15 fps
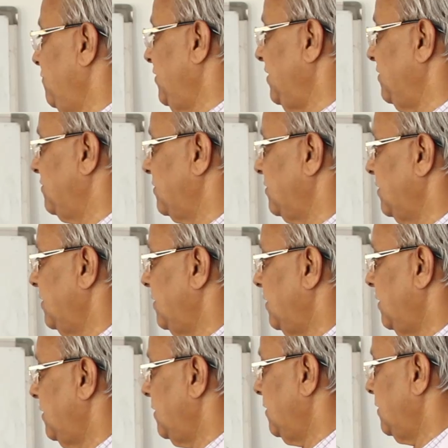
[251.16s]
this,
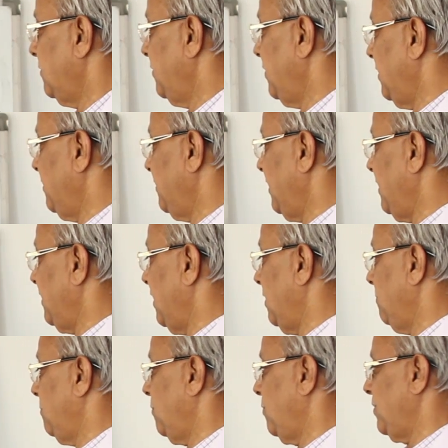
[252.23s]
the entire
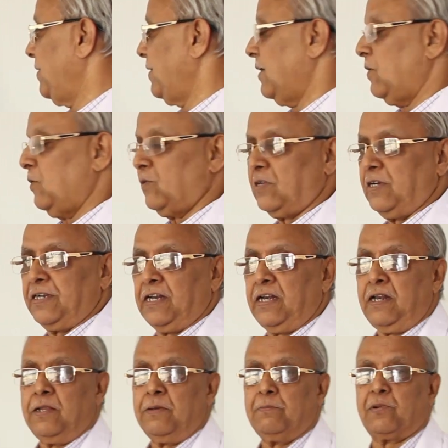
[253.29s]
elbow area looks little
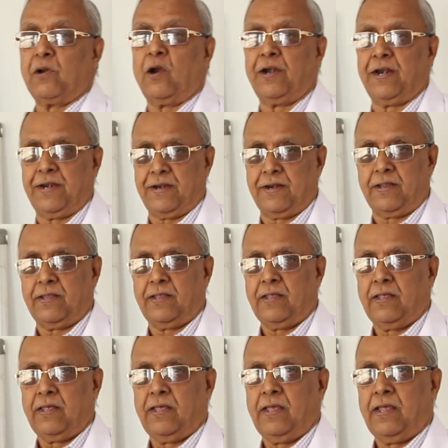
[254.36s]
broadened,
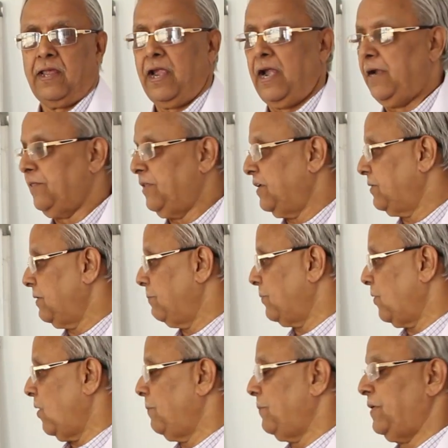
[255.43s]
and there is a
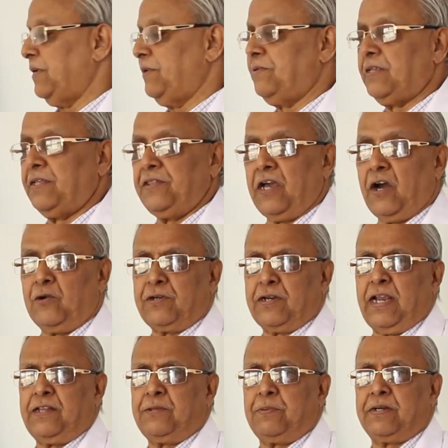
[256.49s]
prominence on the outer
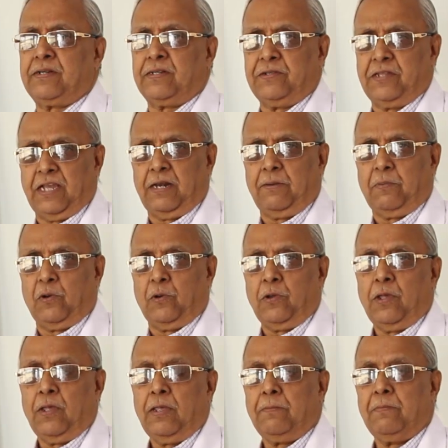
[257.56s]
aspects of the elbow
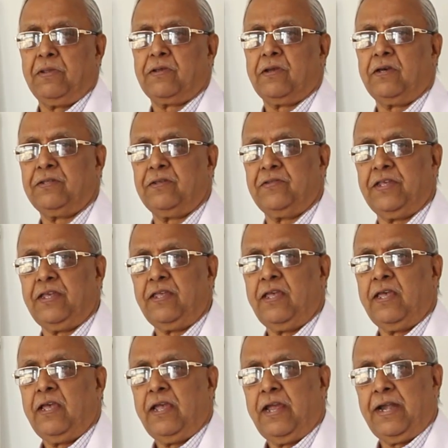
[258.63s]
because of the
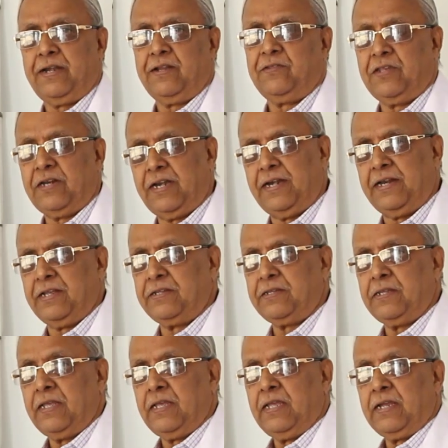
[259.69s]
head of the radius
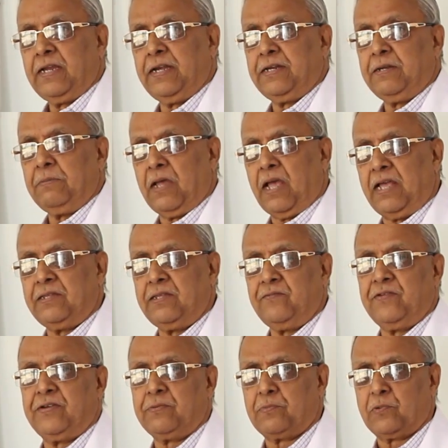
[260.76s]
getting as if
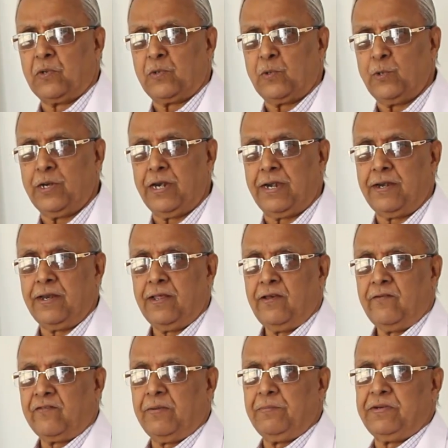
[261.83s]
it protruded
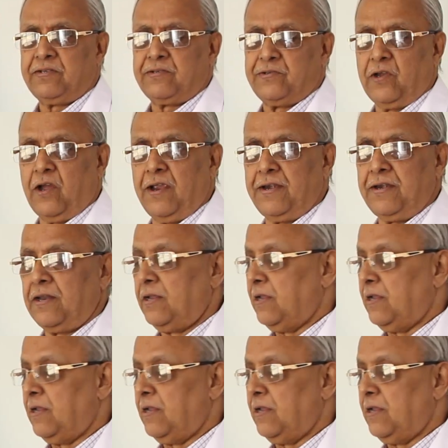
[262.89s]
from its joint,